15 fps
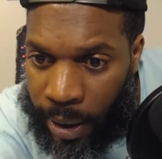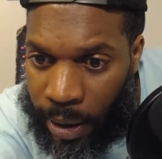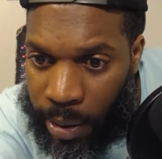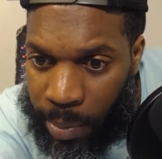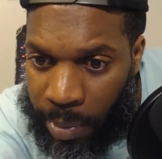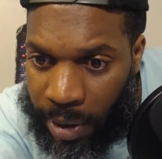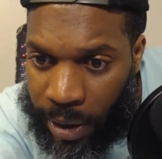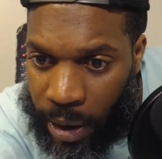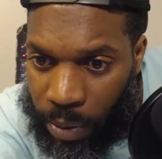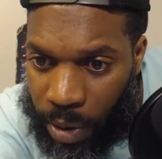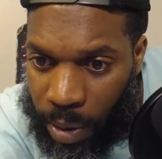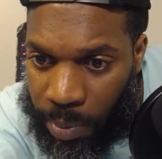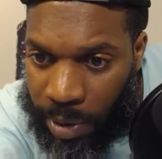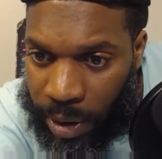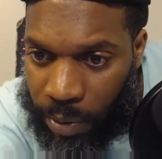let me see
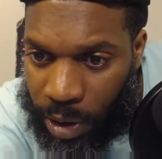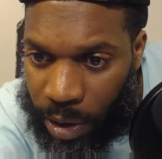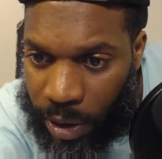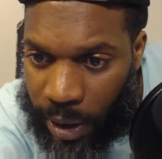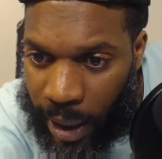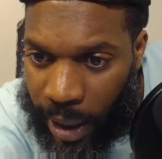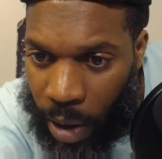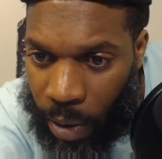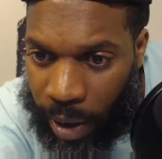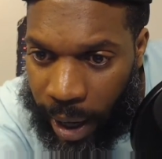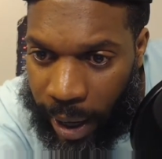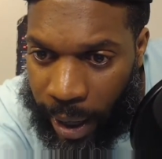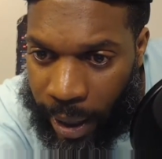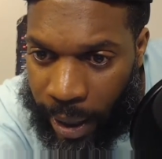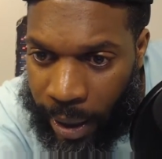what you said.
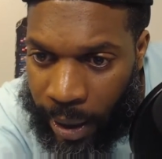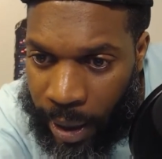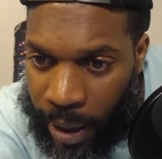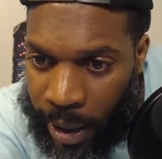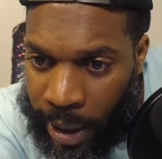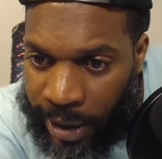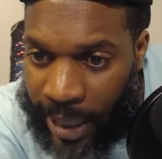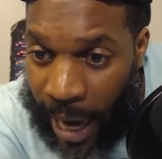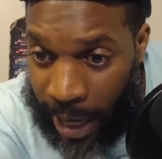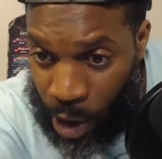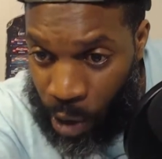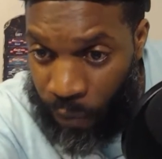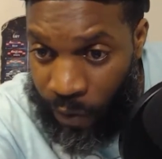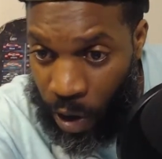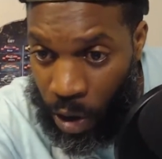Okay. He said, how do
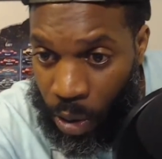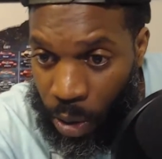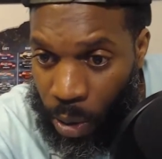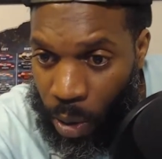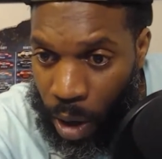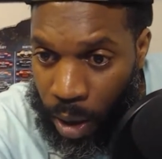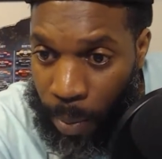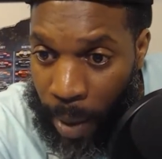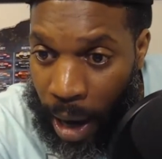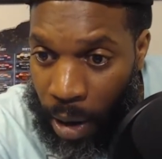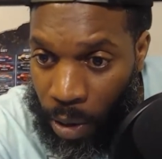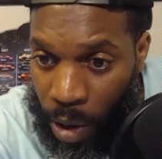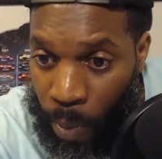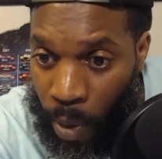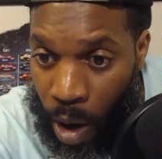you feel
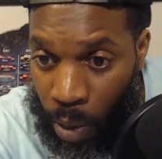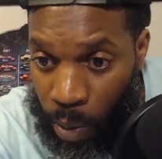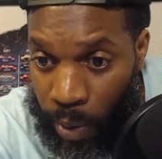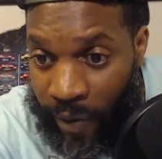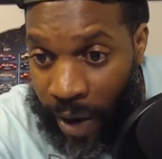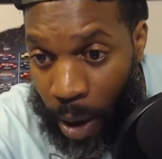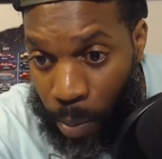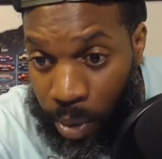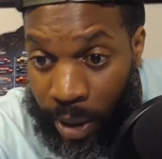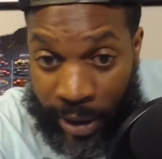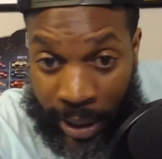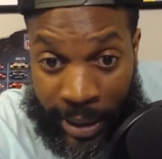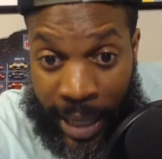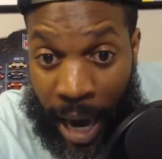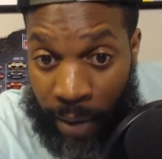about Kamara without Breeze?
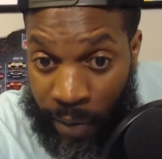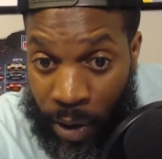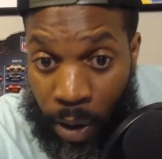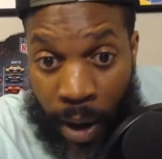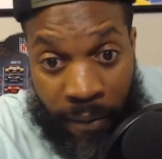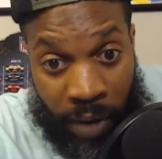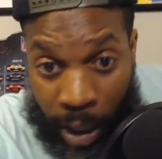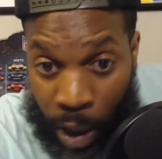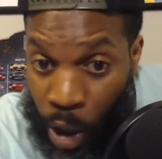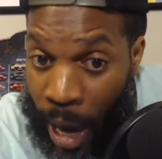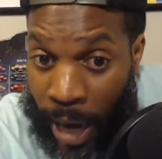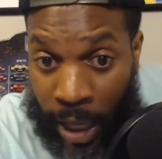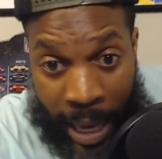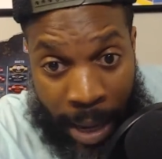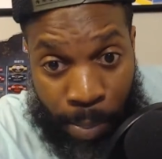That's how I feel. I feel like you got
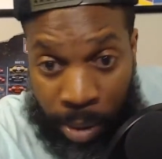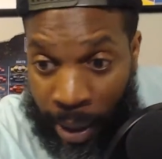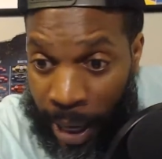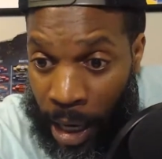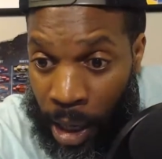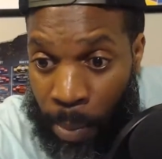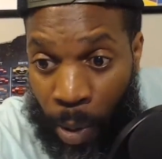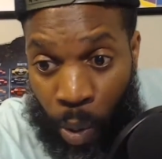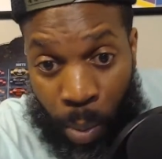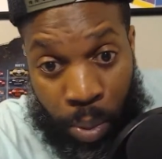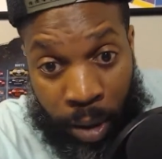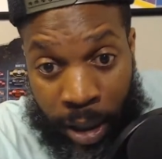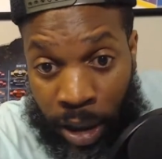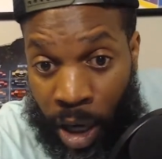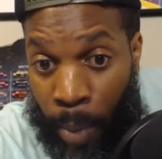to keep playing him. And when
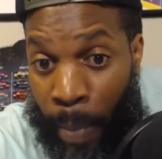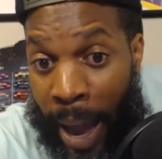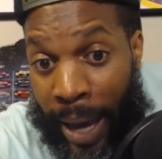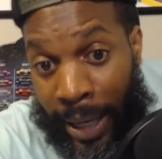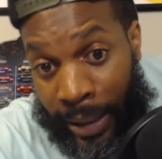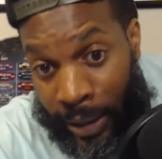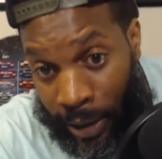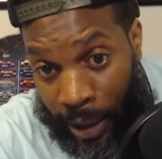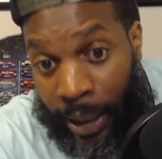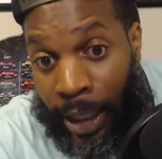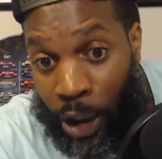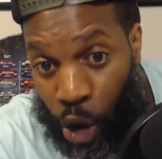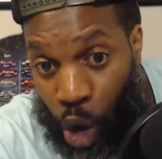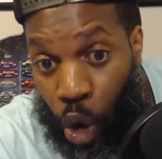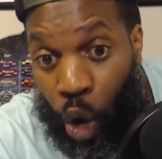Breeze come back, it's
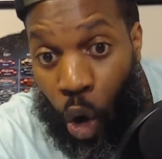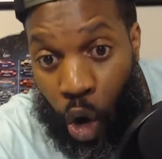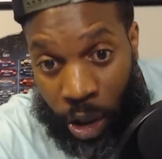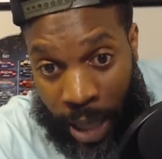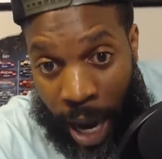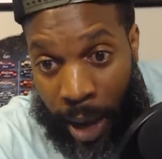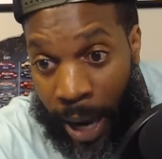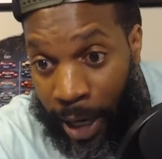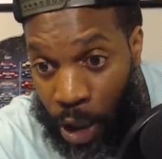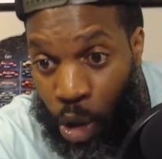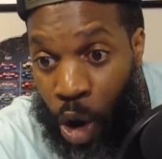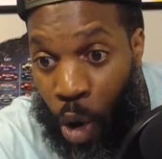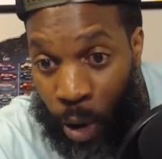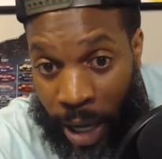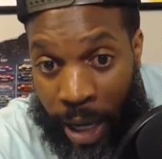galore time. Like,
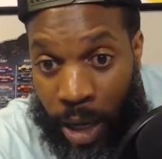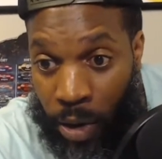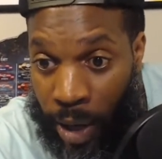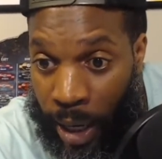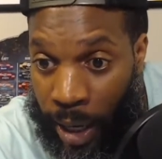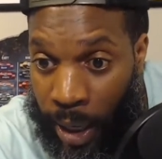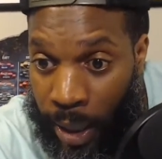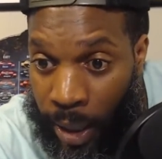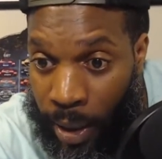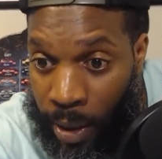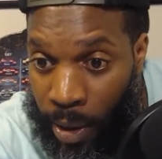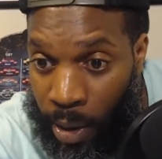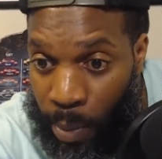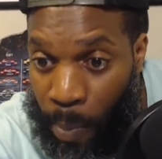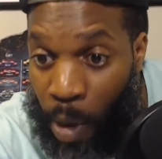you're going to kill then.
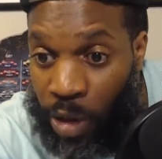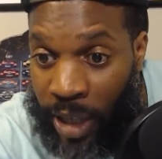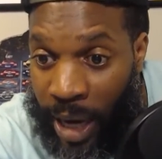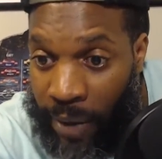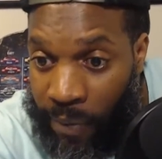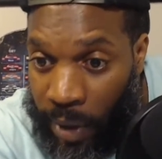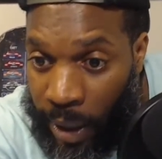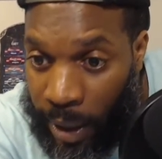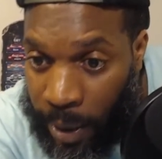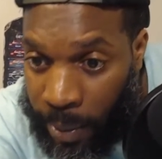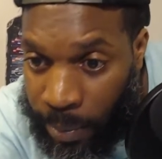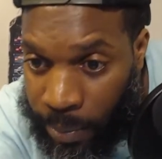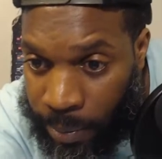Most definitely.